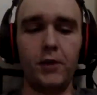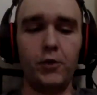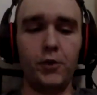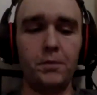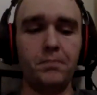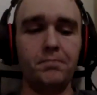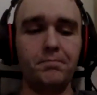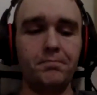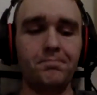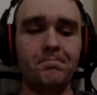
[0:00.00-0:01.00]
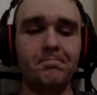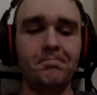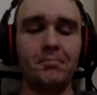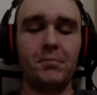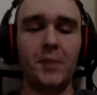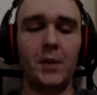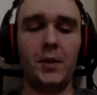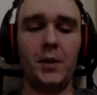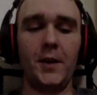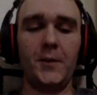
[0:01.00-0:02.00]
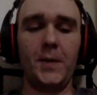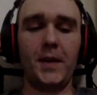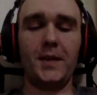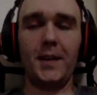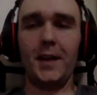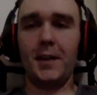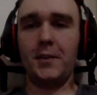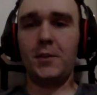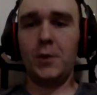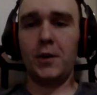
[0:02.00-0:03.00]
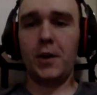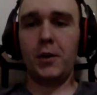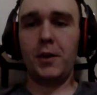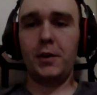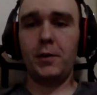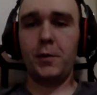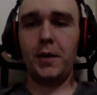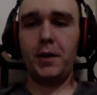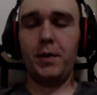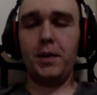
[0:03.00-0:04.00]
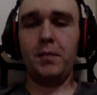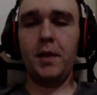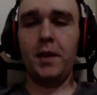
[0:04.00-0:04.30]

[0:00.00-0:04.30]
true. You don't expect a $200 Ender 3 to be